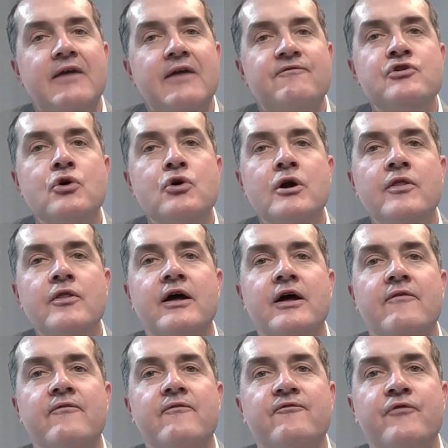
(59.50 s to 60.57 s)
If you're in
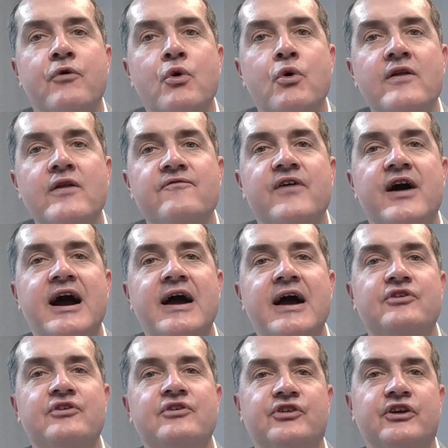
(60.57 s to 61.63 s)
the
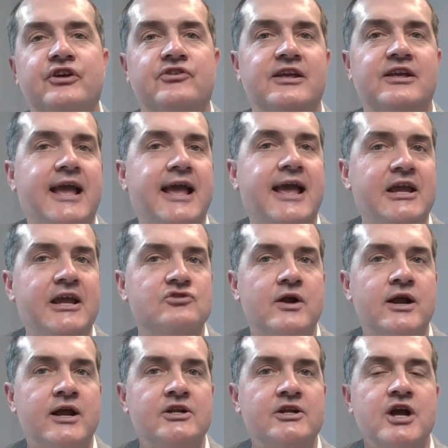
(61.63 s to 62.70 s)
45 to 60 age
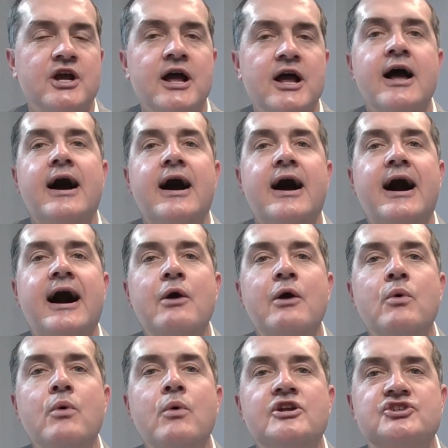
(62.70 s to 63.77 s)
range, I want to